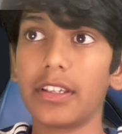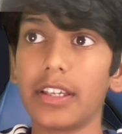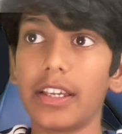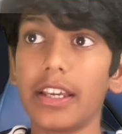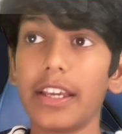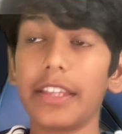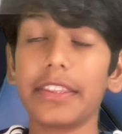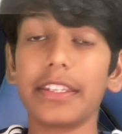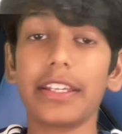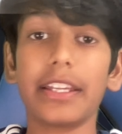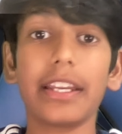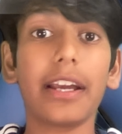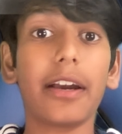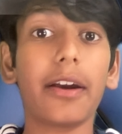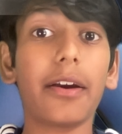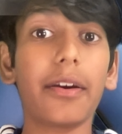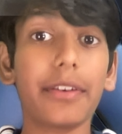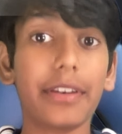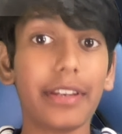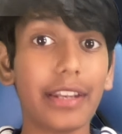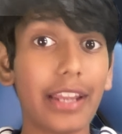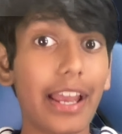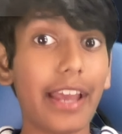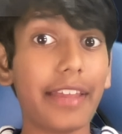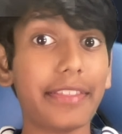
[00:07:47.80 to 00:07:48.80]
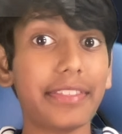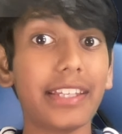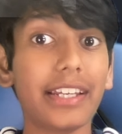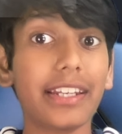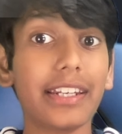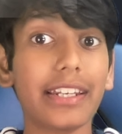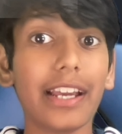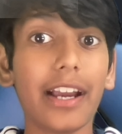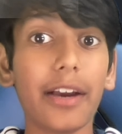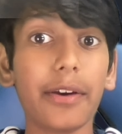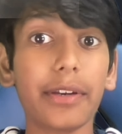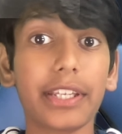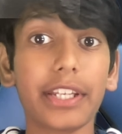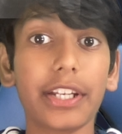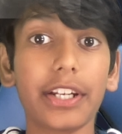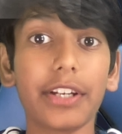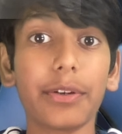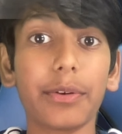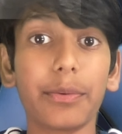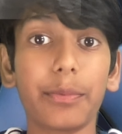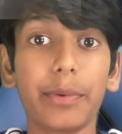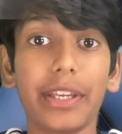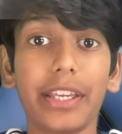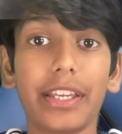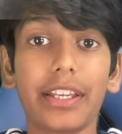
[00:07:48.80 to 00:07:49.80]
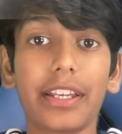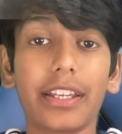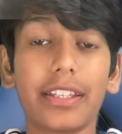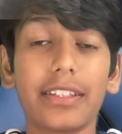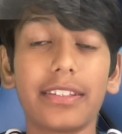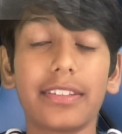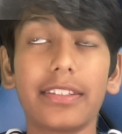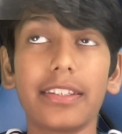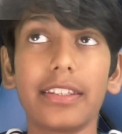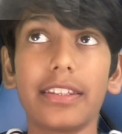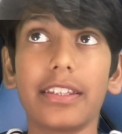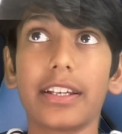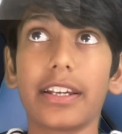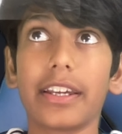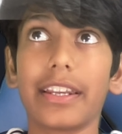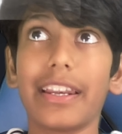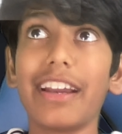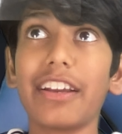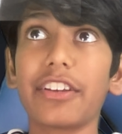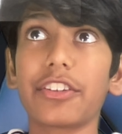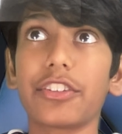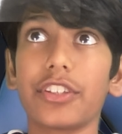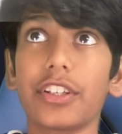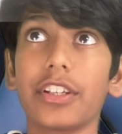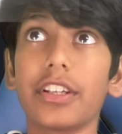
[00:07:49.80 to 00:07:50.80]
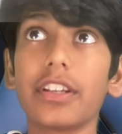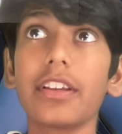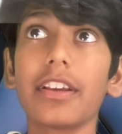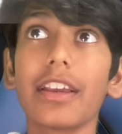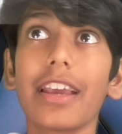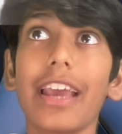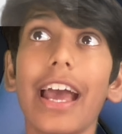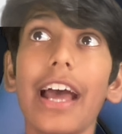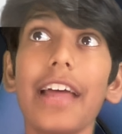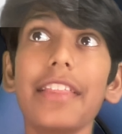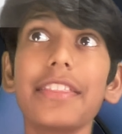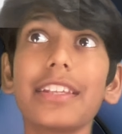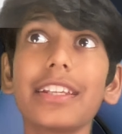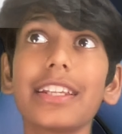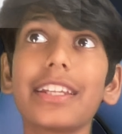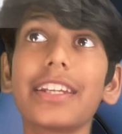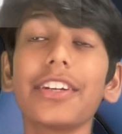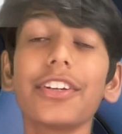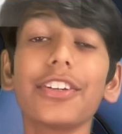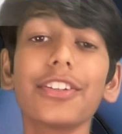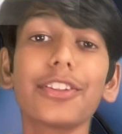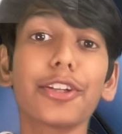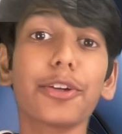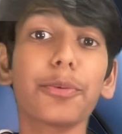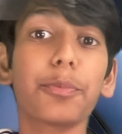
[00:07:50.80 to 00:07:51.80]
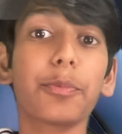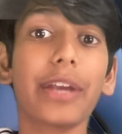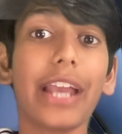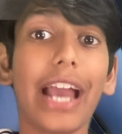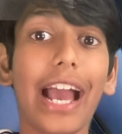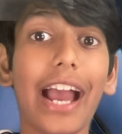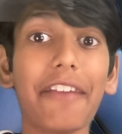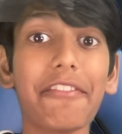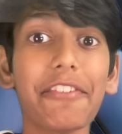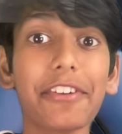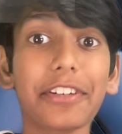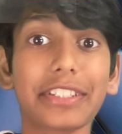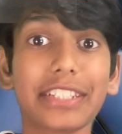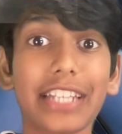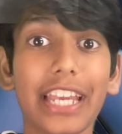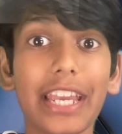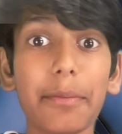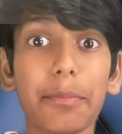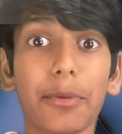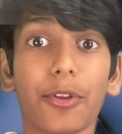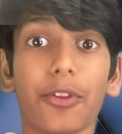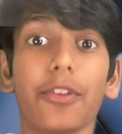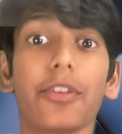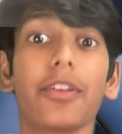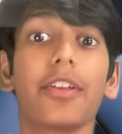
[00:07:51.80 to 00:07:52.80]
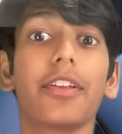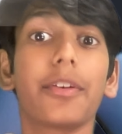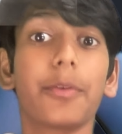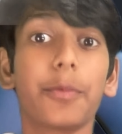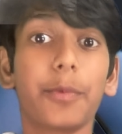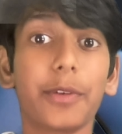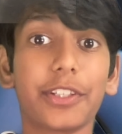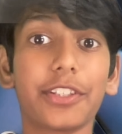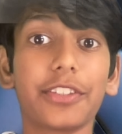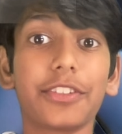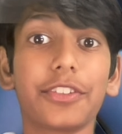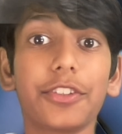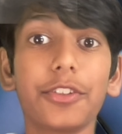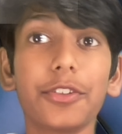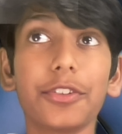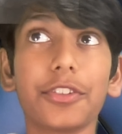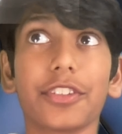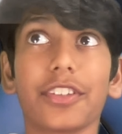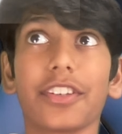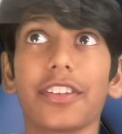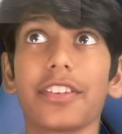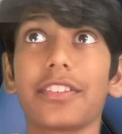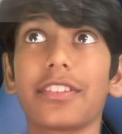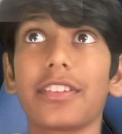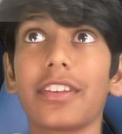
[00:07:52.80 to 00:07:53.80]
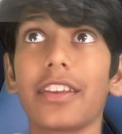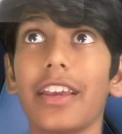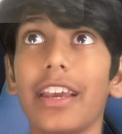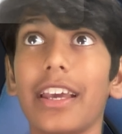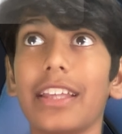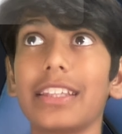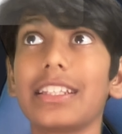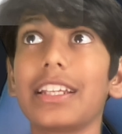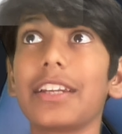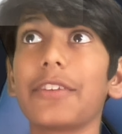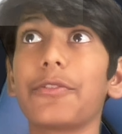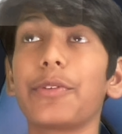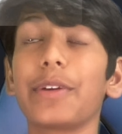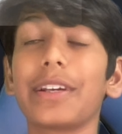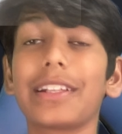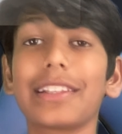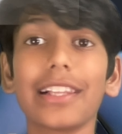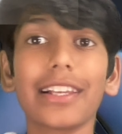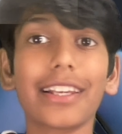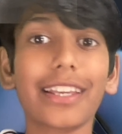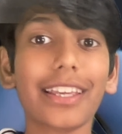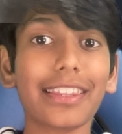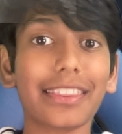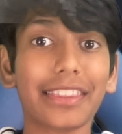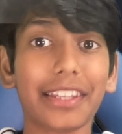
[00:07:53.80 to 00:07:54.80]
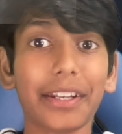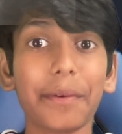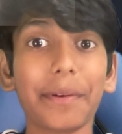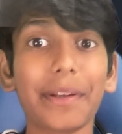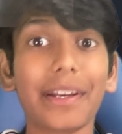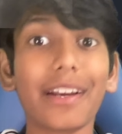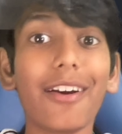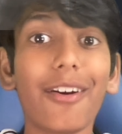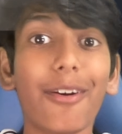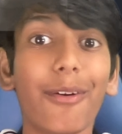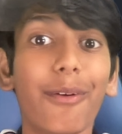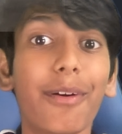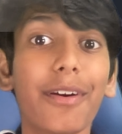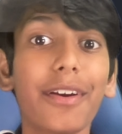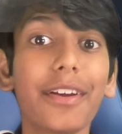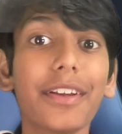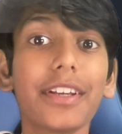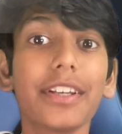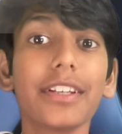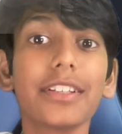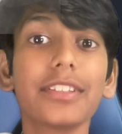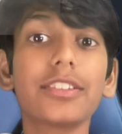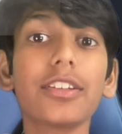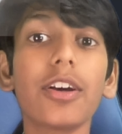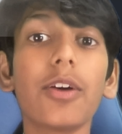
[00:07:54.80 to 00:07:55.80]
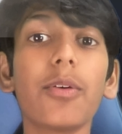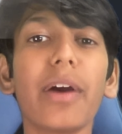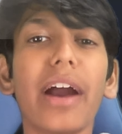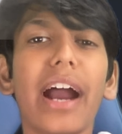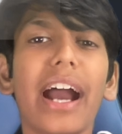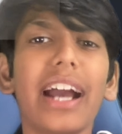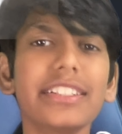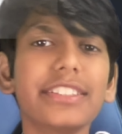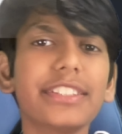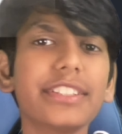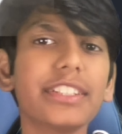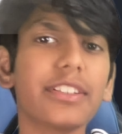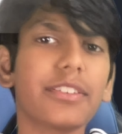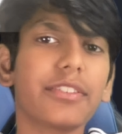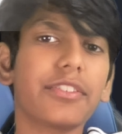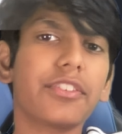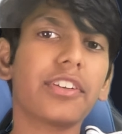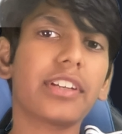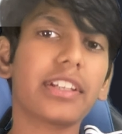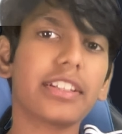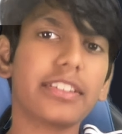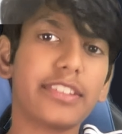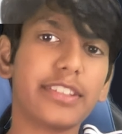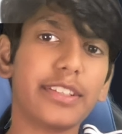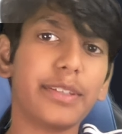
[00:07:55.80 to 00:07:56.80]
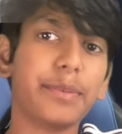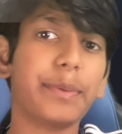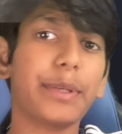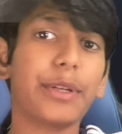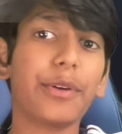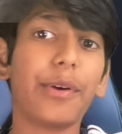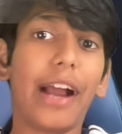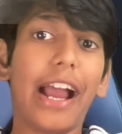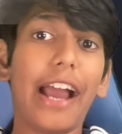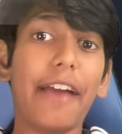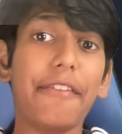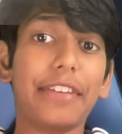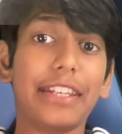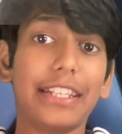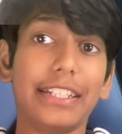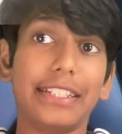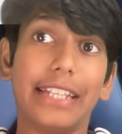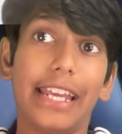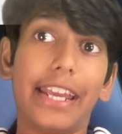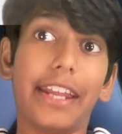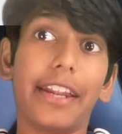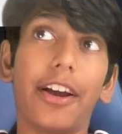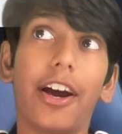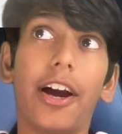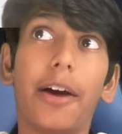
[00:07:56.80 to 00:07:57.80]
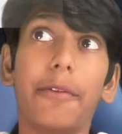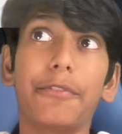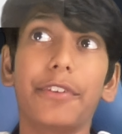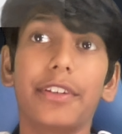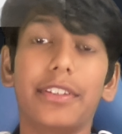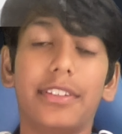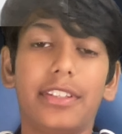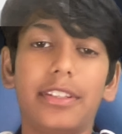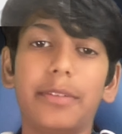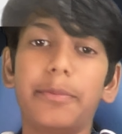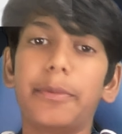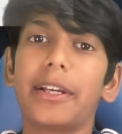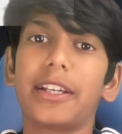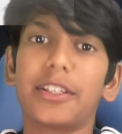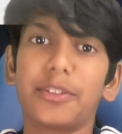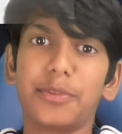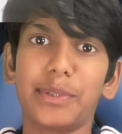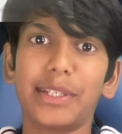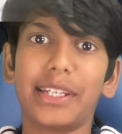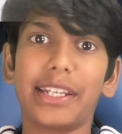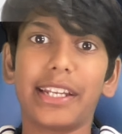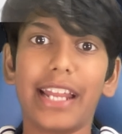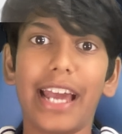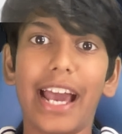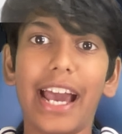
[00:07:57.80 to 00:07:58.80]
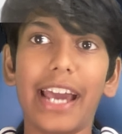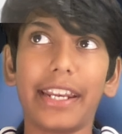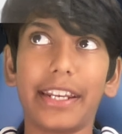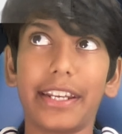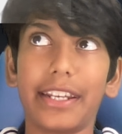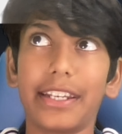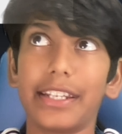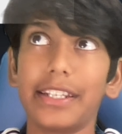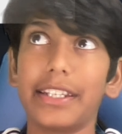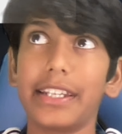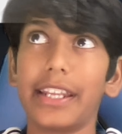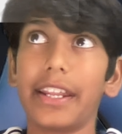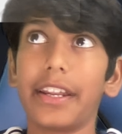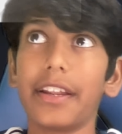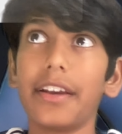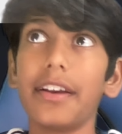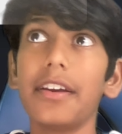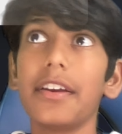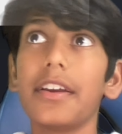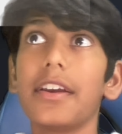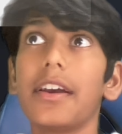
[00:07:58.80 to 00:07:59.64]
And then out, and then now here we can see the connection. And then here there, we have our table, which is users. And then if we click it, there we go. So as you can see, we don't have any data, obviously, because we didn't add any data.